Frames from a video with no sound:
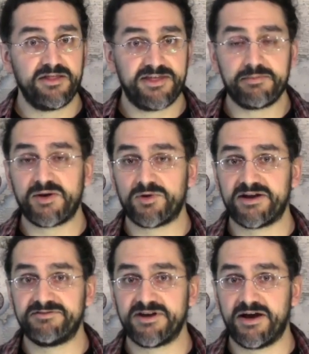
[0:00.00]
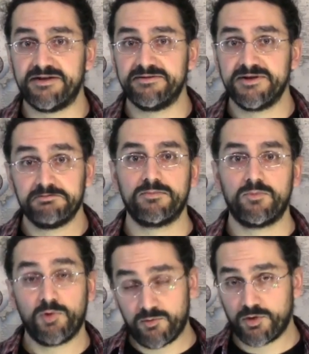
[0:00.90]
Think about what I've done,
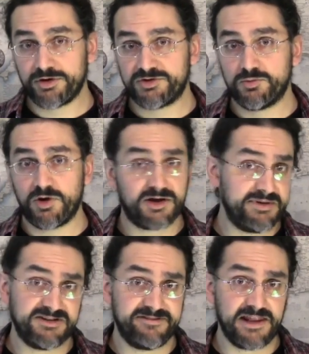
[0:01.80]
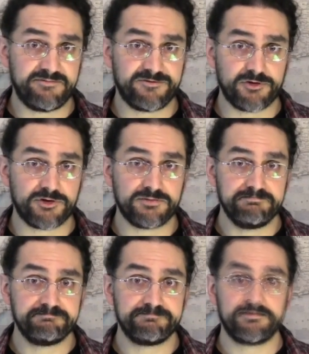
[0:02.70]
what worked, what could be developed further,
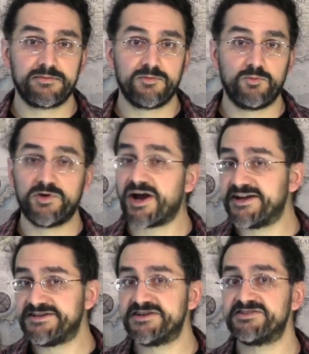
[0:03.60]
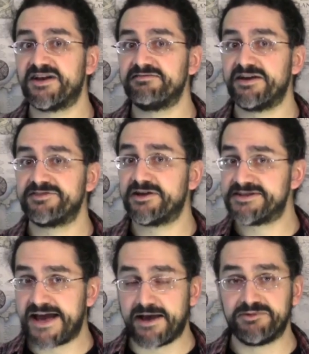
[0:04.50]
what ideas I've left
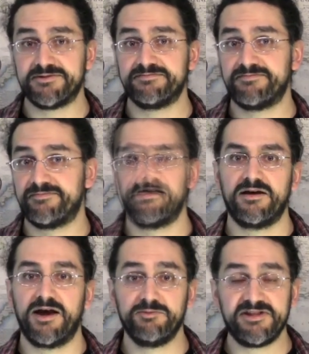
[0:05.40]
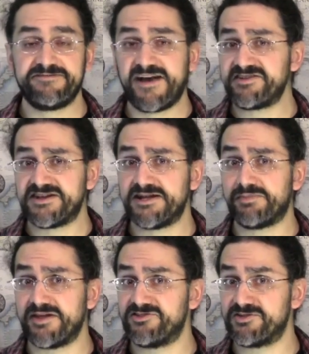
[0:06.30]
untapped. I'm really fascinated
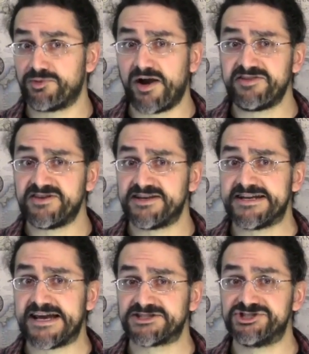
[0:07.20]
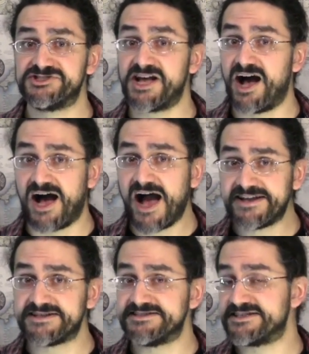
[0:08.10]
by the surprising connections
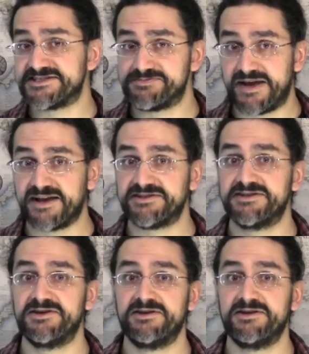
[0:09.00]
I didn't expect.